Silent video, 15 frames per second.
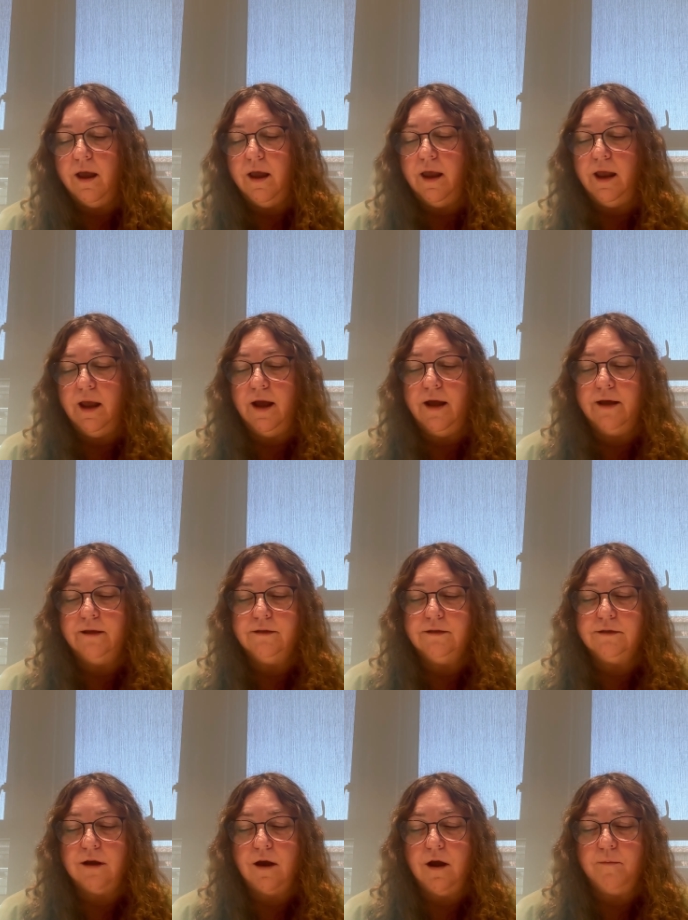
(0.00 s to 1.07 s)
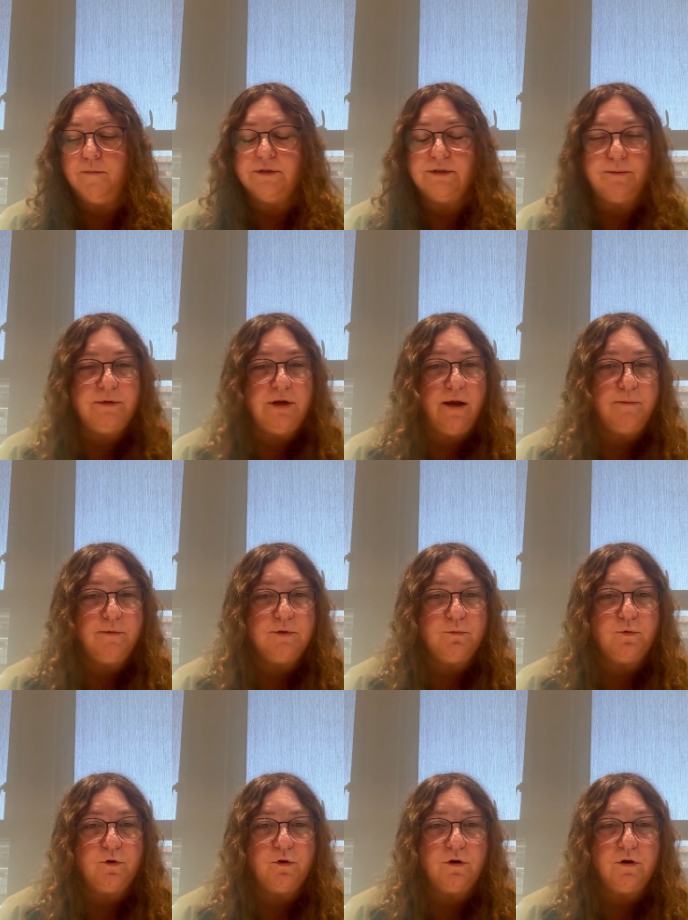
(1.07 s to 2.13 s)
And sometimes
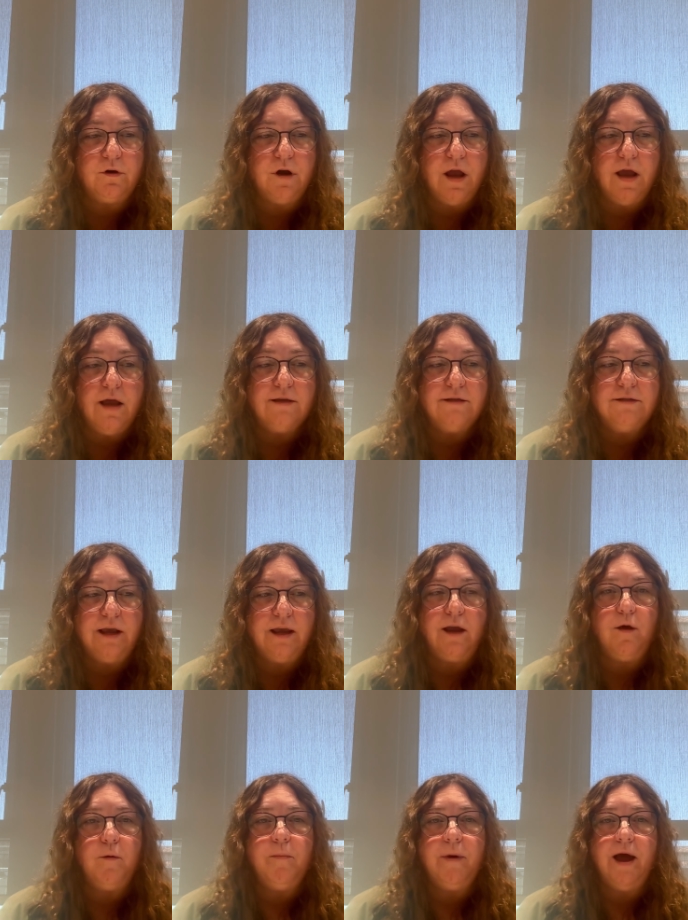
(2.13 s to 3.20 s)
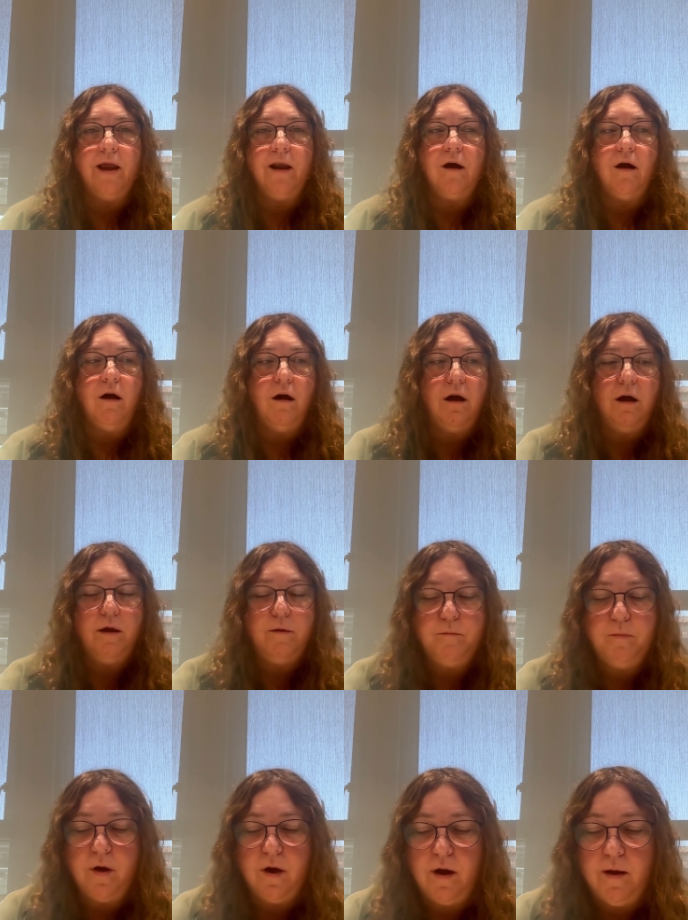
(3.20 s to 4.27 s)
we're taking a bet
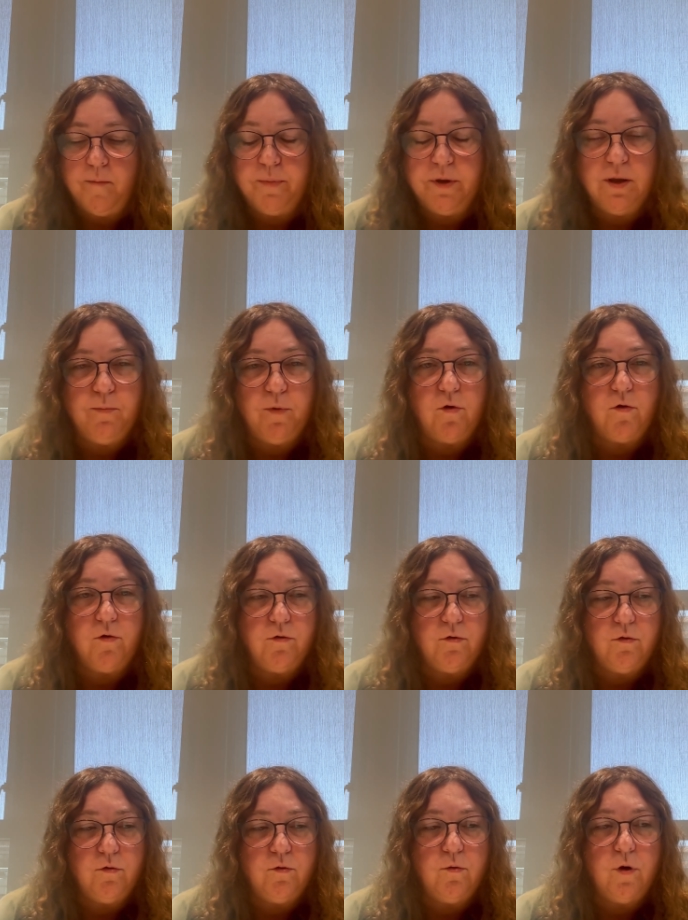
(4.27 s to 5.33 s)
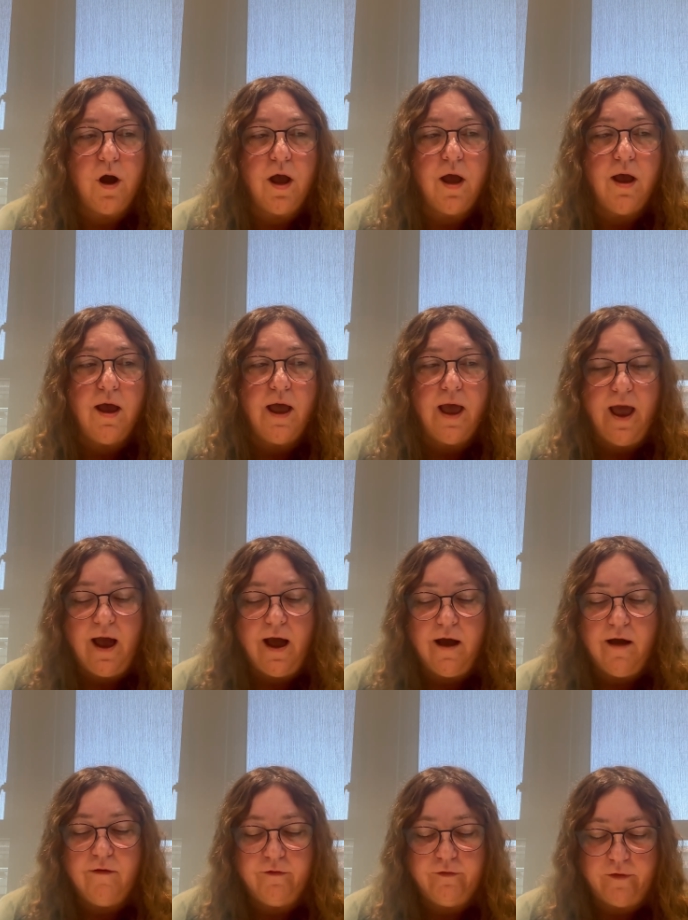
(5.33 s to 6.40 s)
on people who
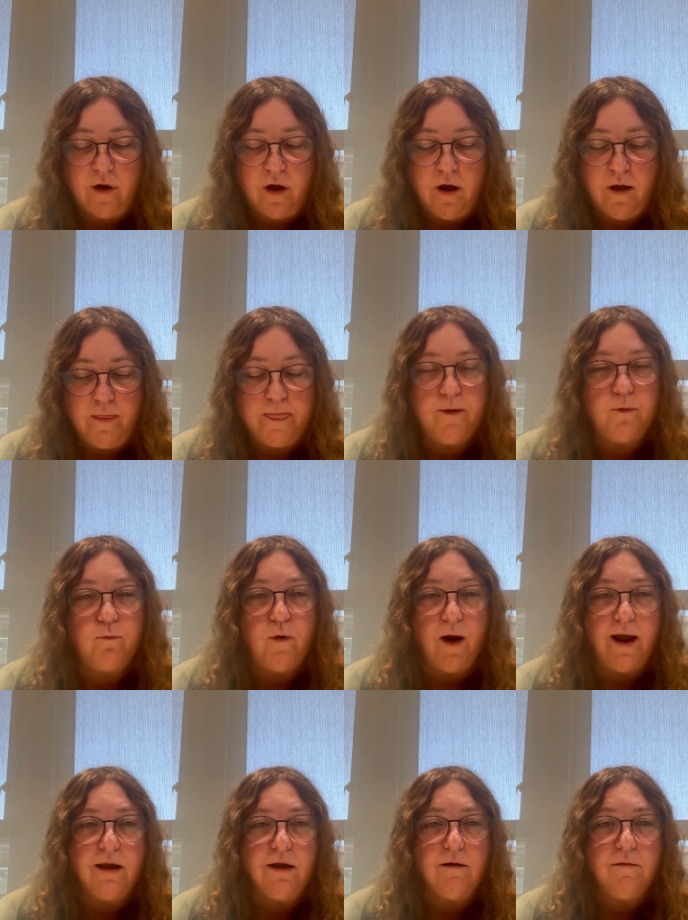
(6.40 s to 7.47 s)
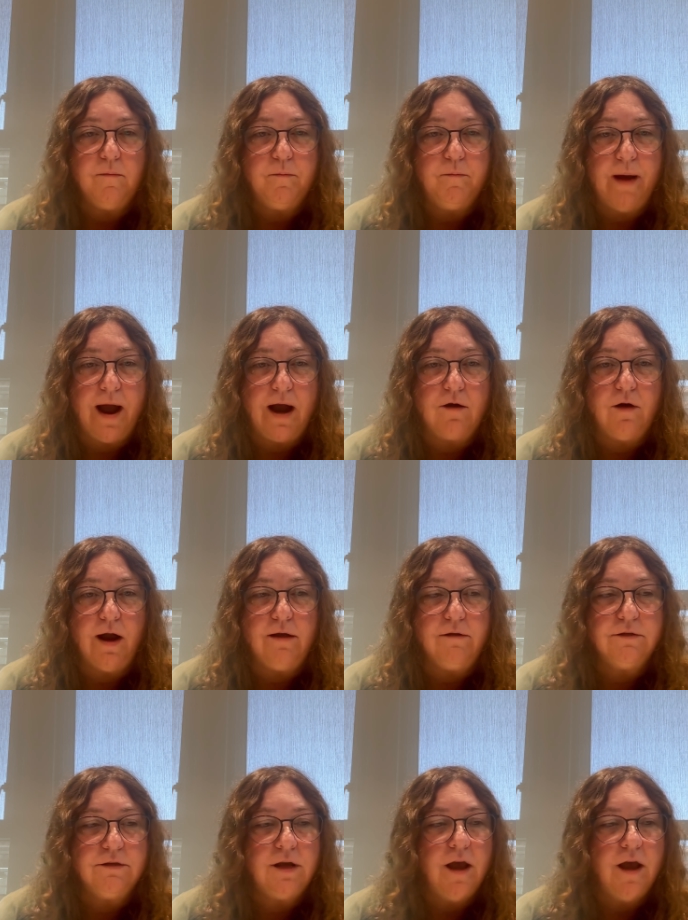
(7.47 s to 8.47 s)
have the right background,